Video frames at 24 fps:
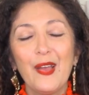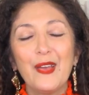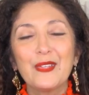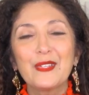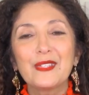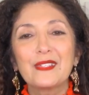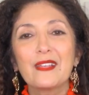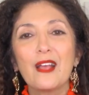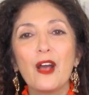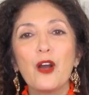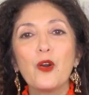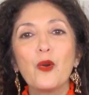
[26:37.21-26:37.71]

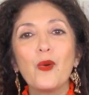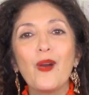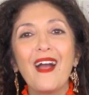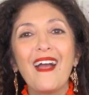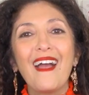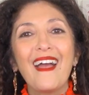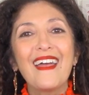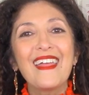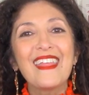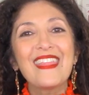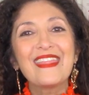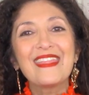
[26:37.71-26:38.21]
So
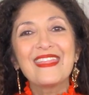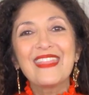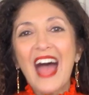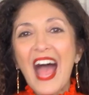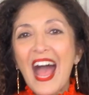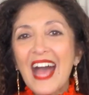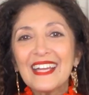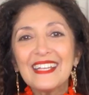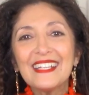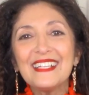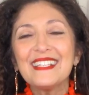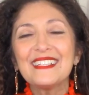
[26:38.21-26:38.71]

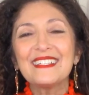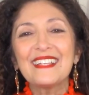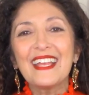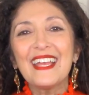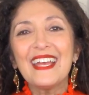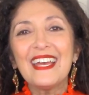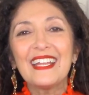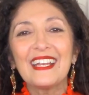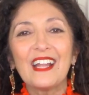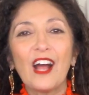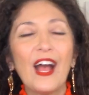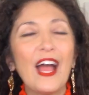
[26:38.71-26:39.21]
that is
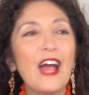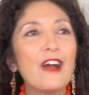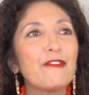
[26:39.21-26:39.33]
it.